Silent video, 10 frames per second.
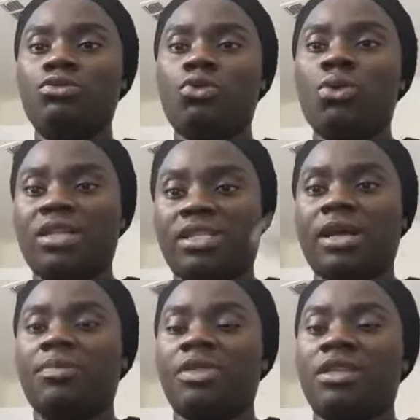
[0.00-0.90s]
Doing
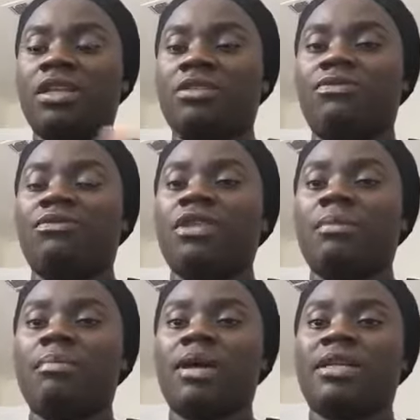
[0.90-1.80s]
something, if
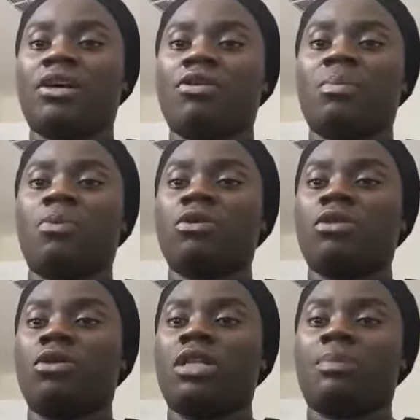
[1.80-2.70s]
the man, the
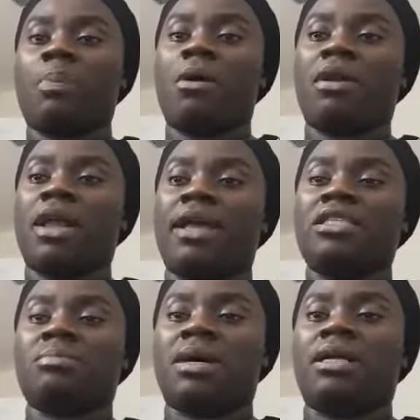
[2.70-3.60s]
crippled or the
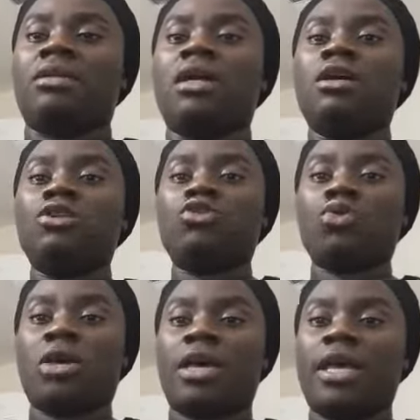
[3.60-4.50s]
paralyzed man,
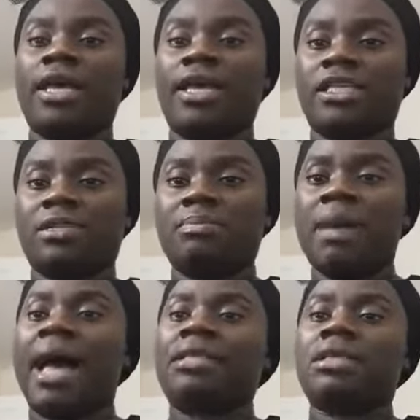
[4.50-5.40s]
took his
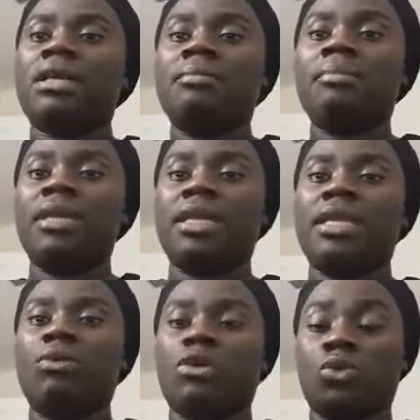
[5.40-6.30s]
mat,
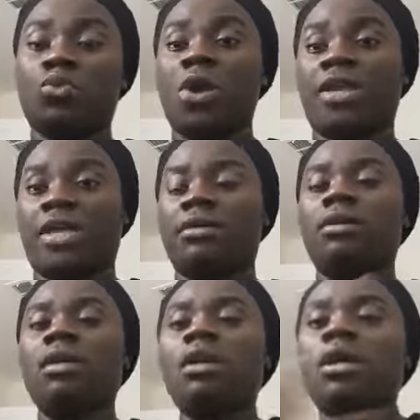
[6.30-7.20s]
meaning he was
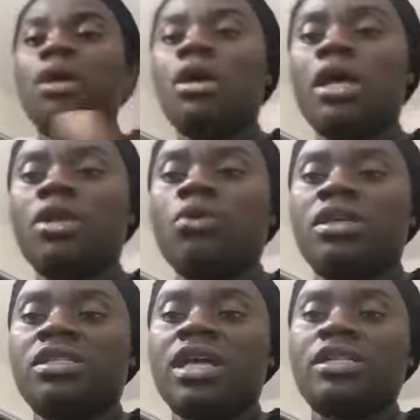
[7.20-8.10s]
working.
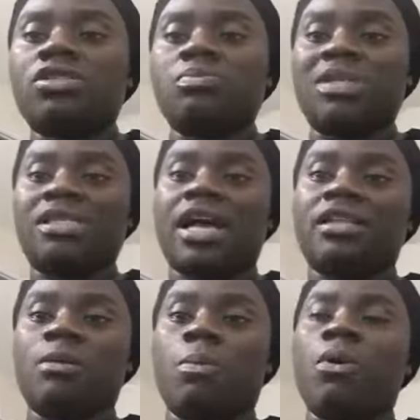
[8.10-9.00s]
Anyways, that's
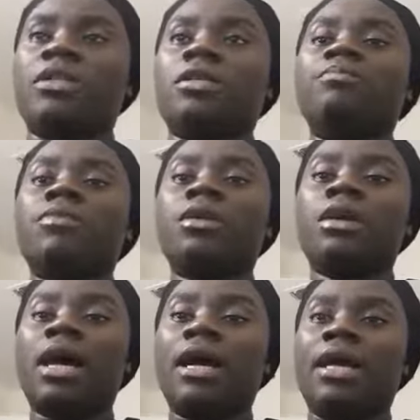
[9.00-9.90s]
beside the point.
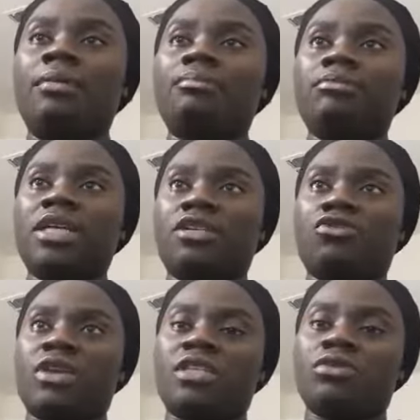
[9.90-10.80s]
I am
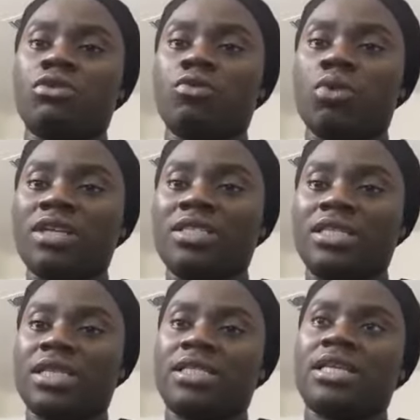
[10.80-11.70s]
just stressing on what
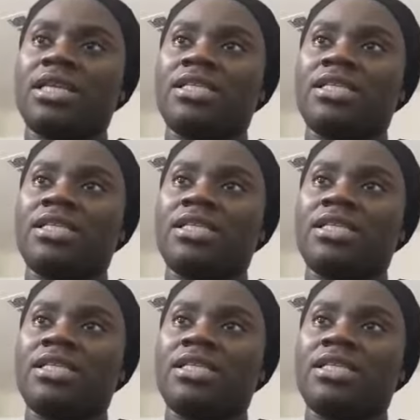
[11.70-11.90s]
Jesus said.